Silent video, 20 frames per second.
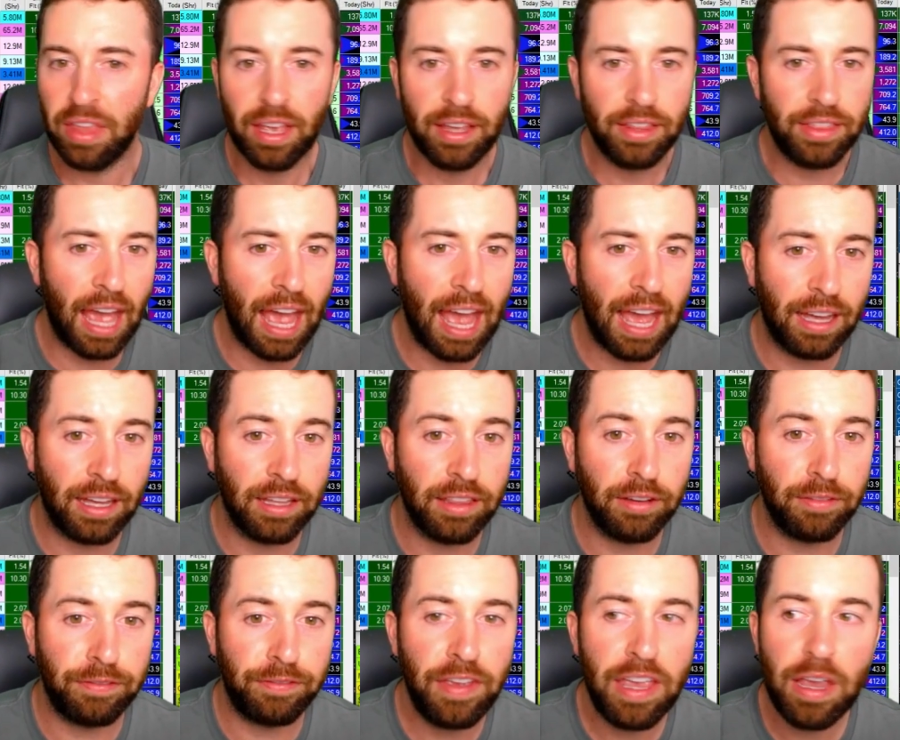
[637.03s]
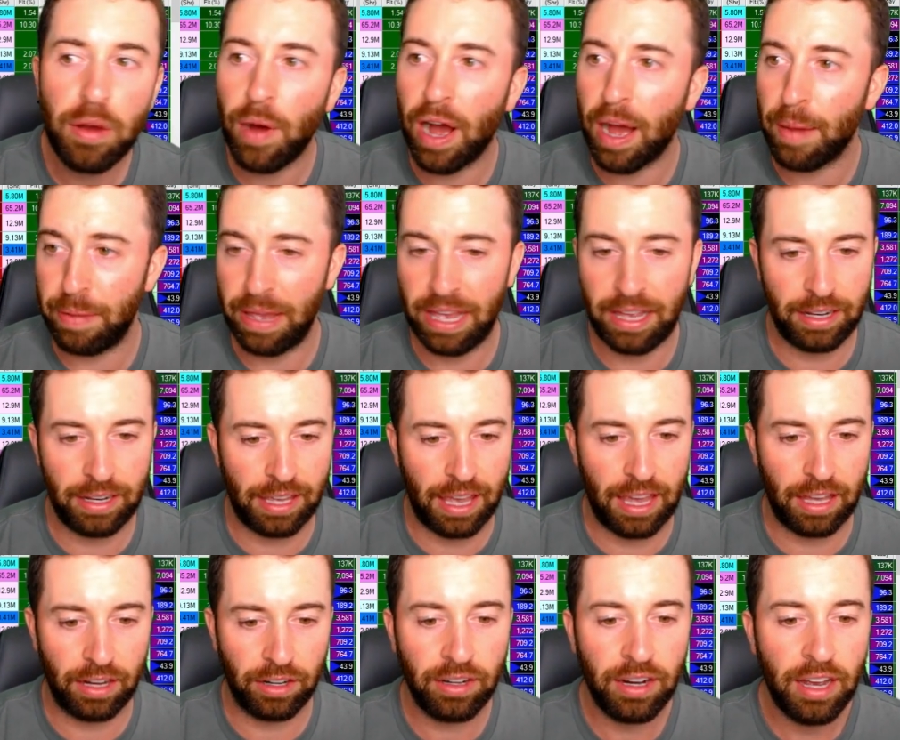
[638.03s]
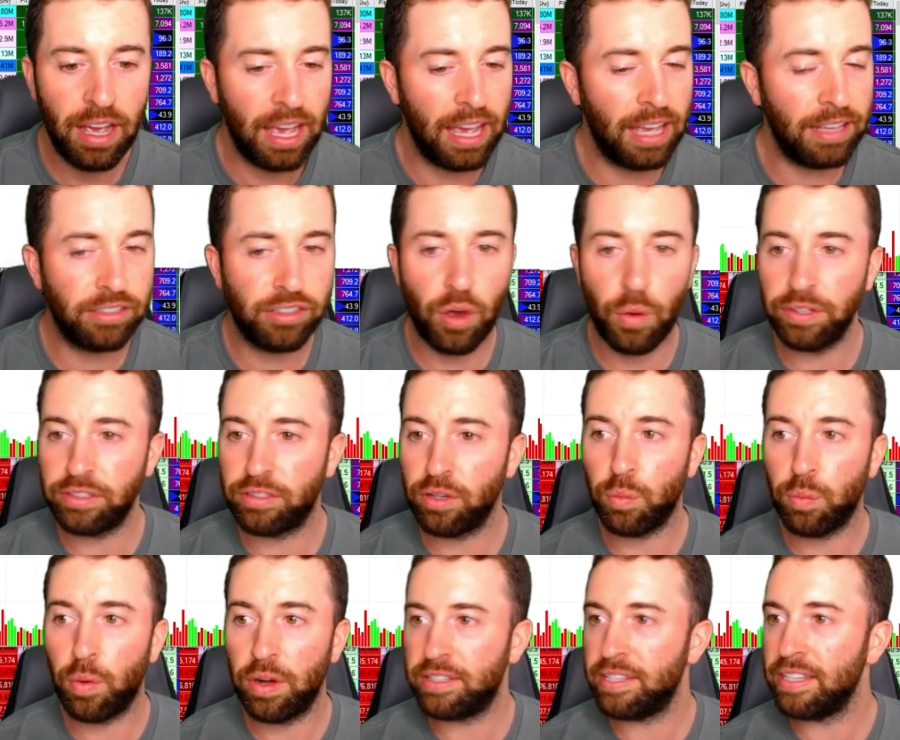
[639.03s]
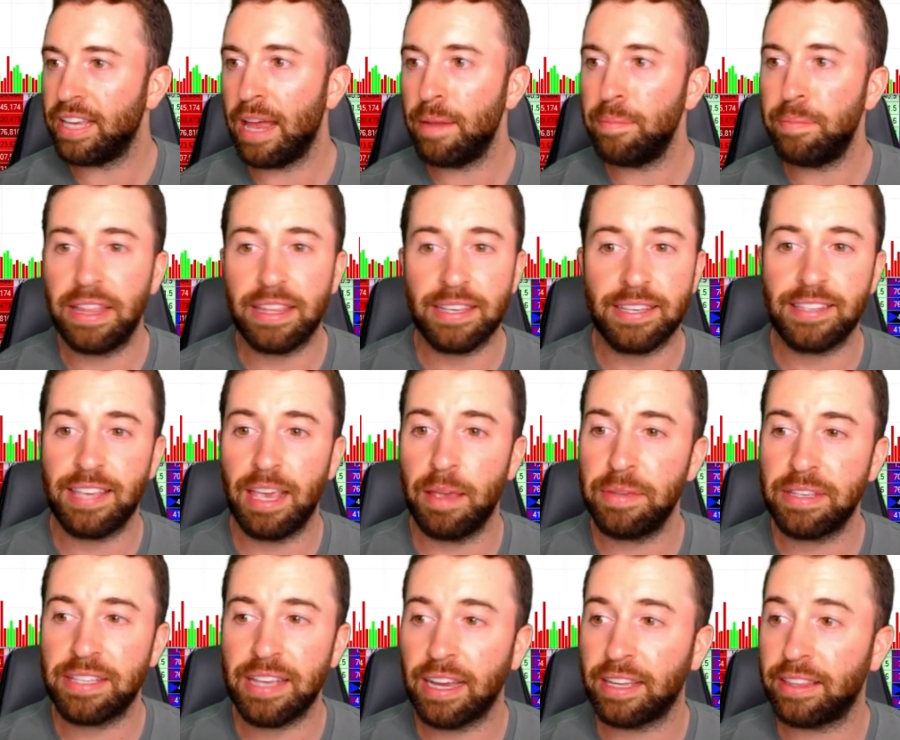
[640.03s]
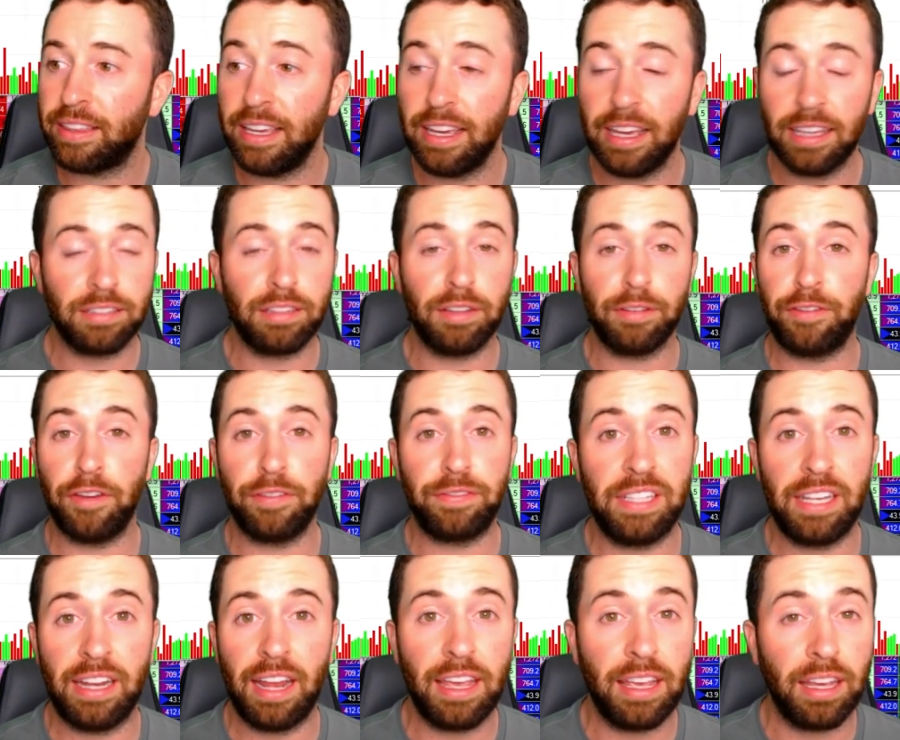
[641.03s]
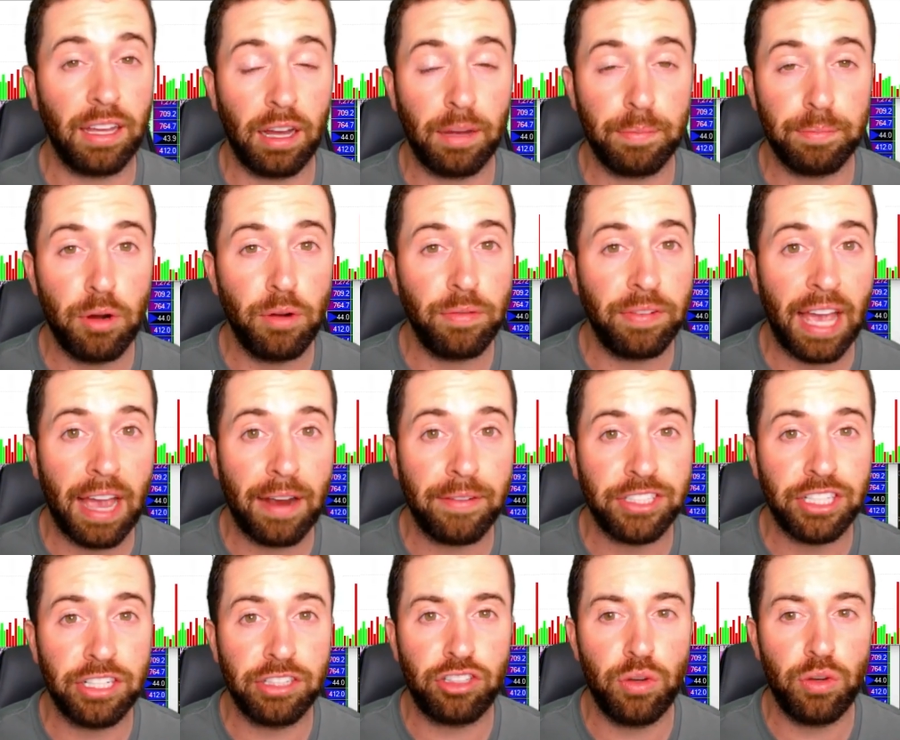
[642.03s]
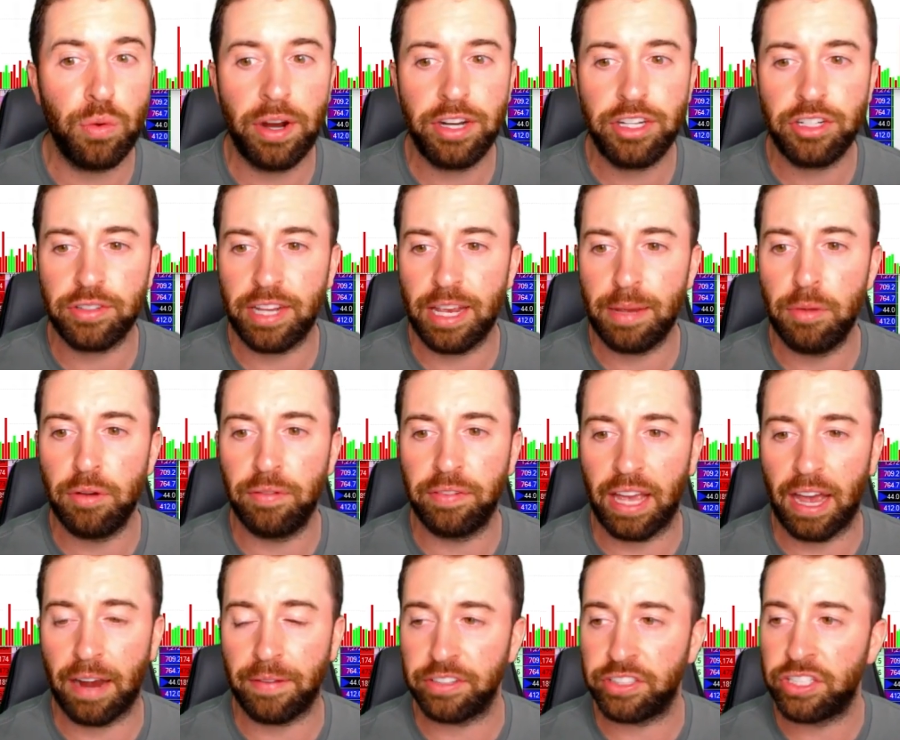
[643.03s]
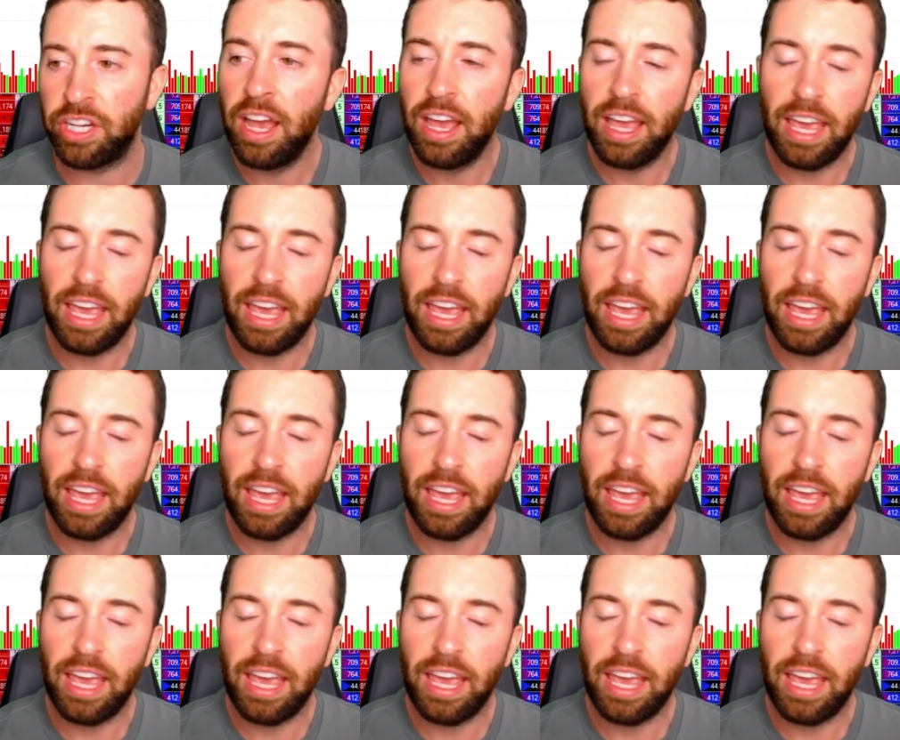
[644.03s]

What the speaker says: The VWAP indicator is going to once again be the same exact thing as the 50-day moving average and 200-day moving average.